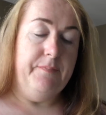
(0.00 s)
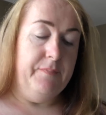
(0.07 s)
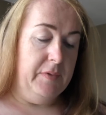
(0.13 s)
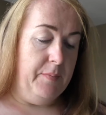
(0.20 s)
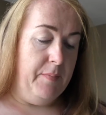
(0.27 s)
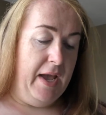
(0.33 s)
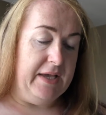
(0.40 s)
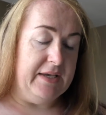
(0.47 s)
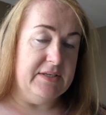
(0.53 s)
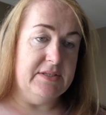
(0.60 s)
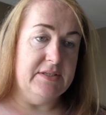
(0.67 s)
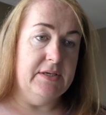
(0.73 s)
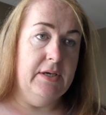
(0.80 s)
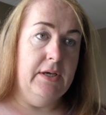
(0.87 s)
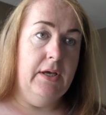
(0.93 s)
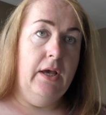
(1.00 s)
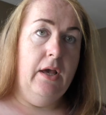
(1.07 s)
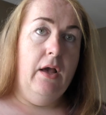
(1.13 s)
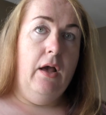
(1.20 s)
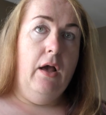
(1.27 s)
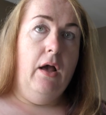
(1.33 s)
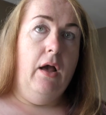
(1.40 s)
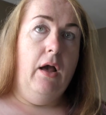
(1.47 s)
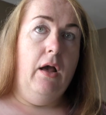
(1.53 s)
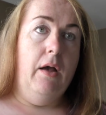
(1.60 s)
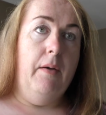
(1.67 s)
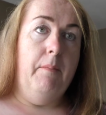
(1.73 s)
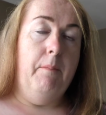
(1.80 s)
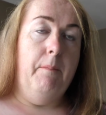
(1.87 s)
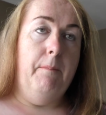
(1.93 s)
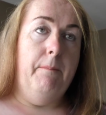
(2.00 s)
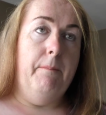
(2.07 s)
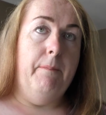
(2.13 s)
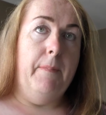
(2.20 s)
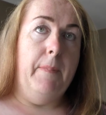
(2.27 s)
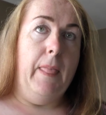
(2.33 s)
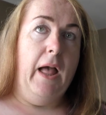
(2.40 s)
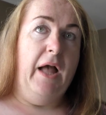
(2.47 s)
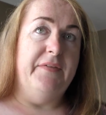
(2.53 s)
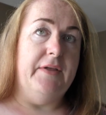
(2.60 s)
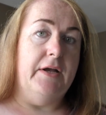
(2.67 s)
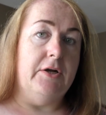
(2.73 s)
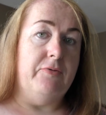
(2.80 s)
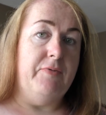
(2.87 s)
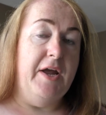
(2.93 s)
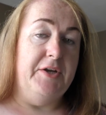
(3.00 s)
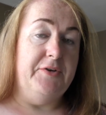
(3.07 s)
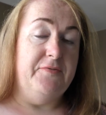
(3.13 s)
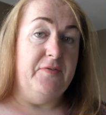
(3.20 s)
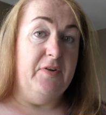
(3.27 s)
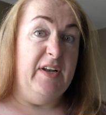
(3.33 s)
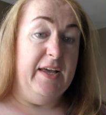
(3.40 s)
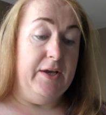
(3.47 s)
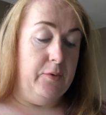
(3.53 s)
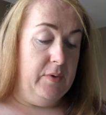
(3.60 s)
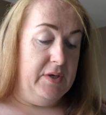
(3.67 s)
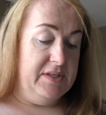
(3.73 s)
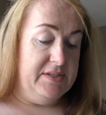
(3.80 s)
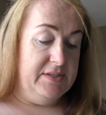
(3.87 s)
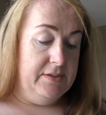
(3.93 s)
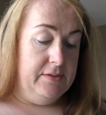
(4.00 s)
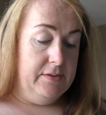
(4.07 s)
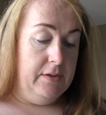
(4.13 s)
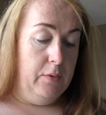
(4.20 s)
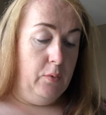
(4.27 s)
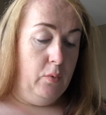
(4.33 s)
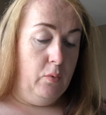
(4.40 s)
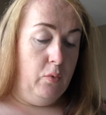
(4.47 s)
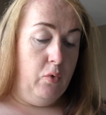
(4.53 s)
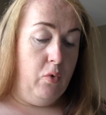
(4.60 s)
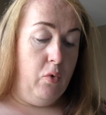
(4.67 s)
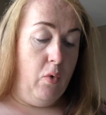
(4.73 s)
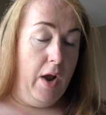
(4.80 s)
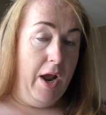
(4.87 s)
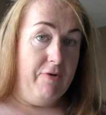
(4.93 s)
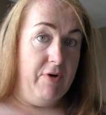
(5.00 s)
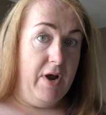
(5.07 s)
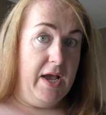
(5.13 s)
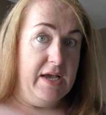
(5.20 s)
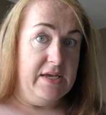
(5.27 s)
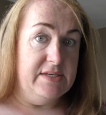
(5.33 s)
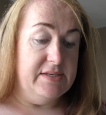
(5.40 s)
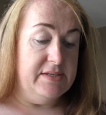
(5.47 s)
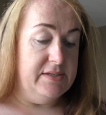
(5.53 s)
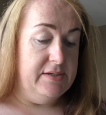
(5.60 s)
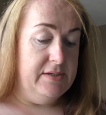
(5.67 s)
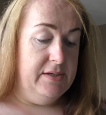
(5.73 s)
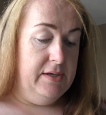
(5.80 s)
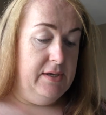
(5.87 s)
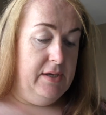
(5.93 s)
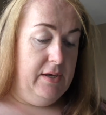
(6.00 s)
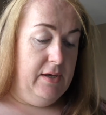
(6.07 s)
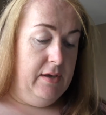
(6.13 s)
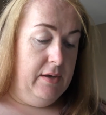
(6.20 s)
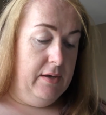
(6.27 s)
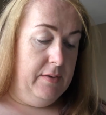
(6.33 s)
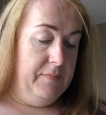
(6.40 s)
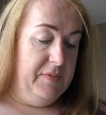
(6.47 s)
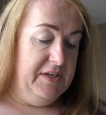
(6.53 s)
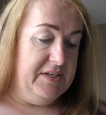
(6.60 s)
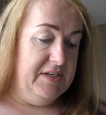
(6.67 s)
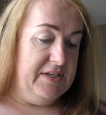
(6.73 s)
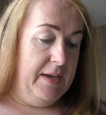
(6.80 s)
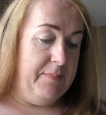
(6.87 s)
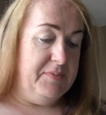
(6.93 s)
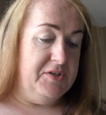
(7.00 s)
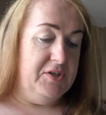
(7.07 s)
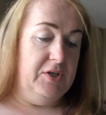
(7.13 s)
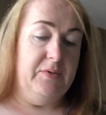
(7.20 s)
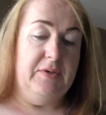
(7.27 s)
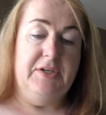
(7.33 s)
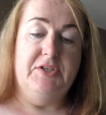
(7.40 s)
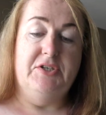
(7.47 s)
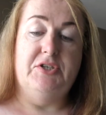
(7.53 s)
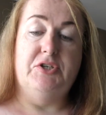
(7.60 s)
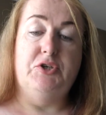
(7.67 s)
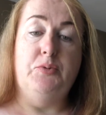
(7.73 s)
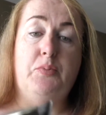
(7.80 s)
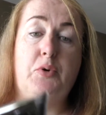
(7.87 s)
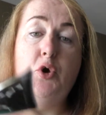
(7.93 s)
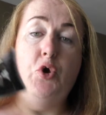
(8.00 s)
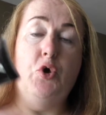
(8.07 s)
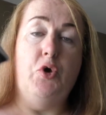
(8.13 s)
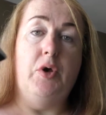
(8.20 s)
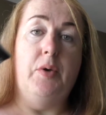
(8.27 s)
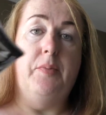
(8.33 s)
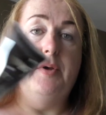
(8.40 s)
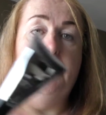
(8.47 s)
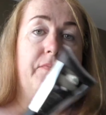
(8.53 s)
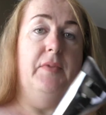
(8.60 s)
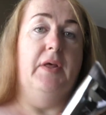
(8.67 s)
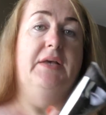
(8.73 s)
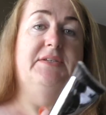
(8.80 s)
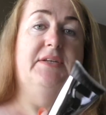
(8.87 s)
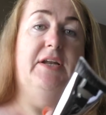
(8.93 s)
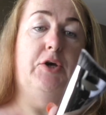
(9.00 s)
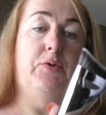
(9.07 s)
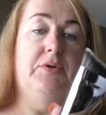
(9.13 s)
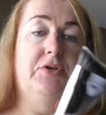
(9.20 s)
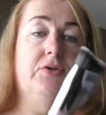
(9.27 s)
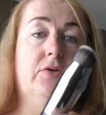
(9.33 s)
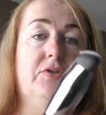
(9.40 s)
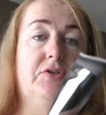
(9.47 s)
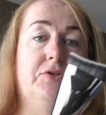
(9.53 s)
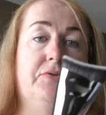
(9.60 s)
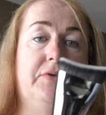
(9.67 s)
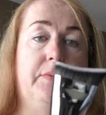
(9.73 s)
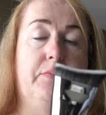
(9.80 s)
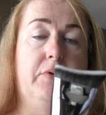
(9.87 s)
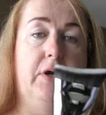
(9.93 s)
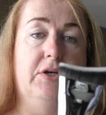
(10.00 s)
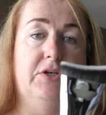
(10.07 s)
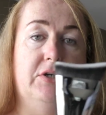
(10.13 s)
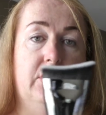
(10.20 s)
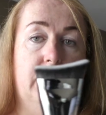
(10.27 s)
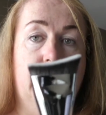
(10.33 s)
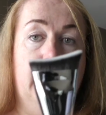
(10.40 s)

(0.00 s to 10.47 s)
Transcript: MACs aren't that great for liquids, whereas this is absolutely superb as a liquid contouring brush.